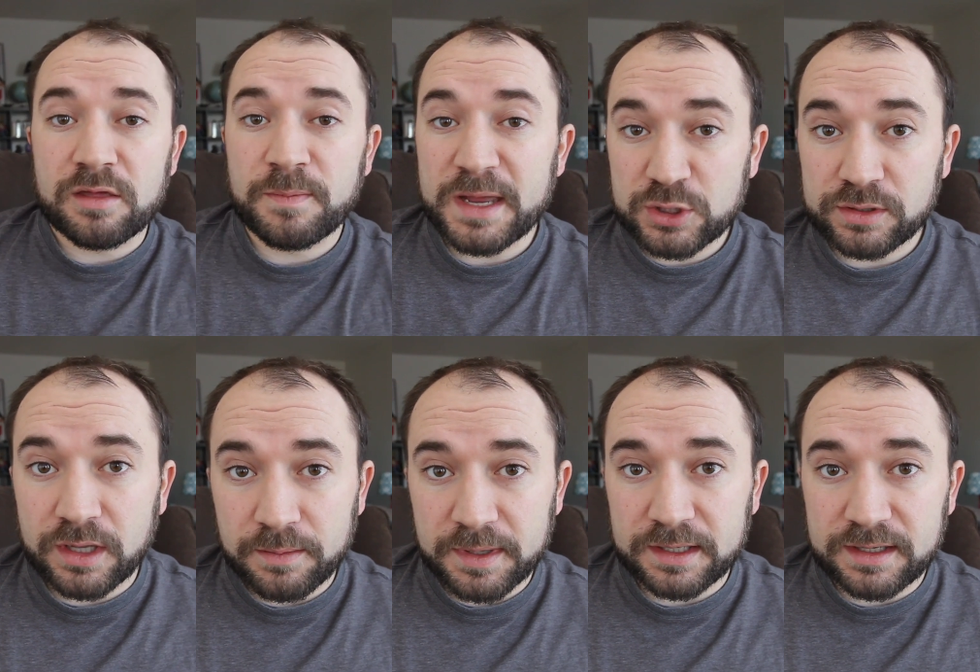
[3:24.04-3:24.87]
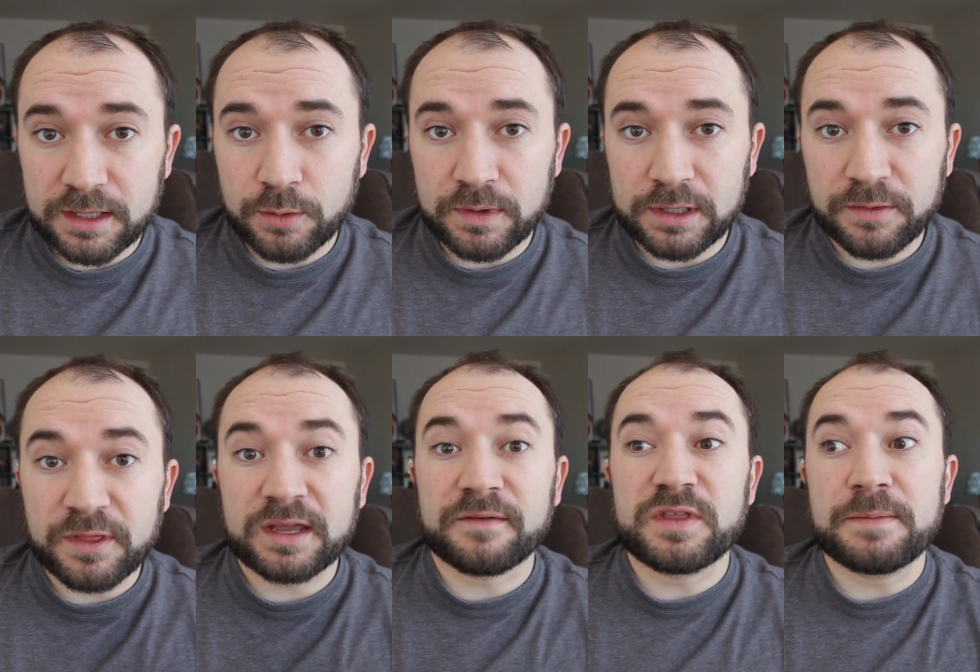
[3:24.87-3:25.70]
especially a big deal when you
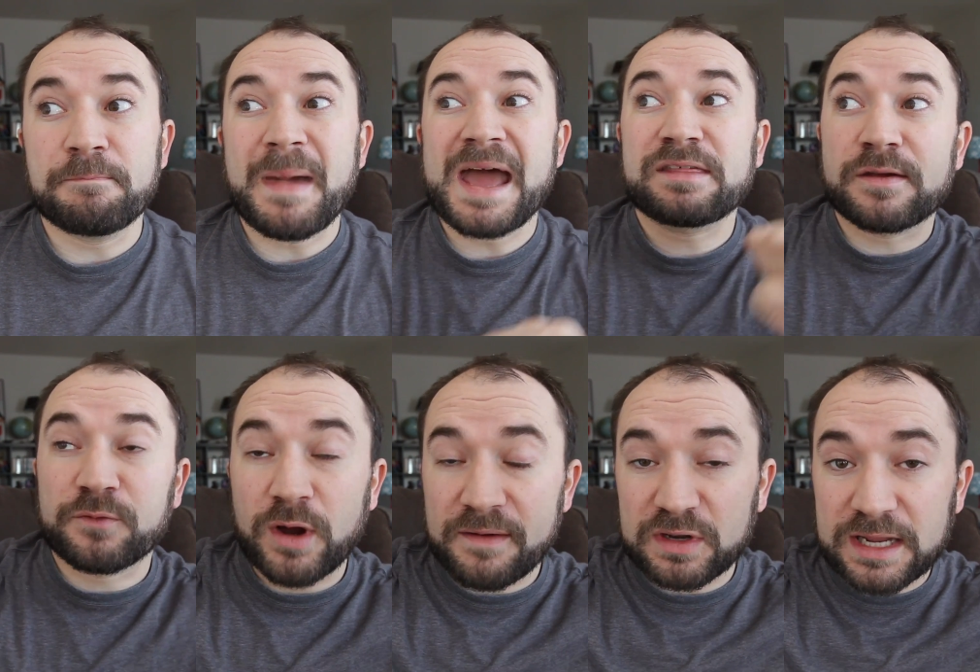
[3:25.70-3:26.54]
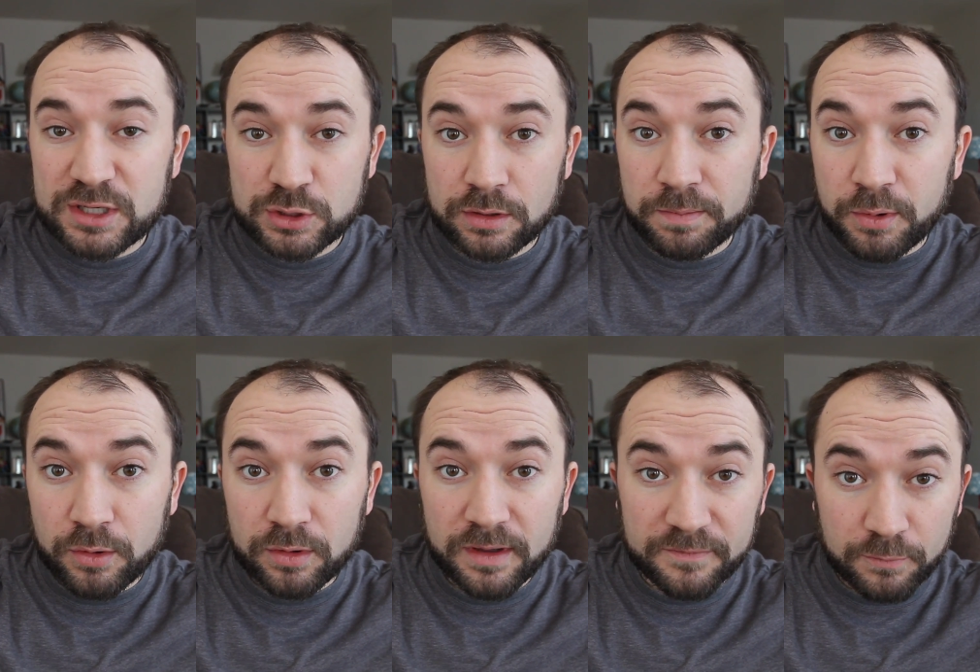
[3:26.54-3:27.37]
think of the massive gravitational
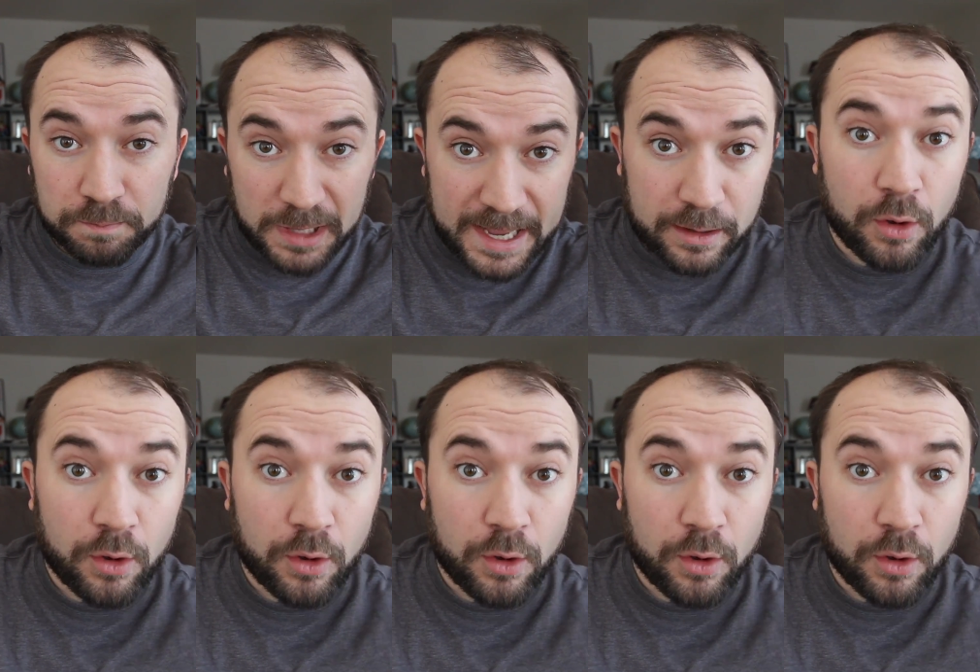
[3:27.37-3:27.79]
pull of black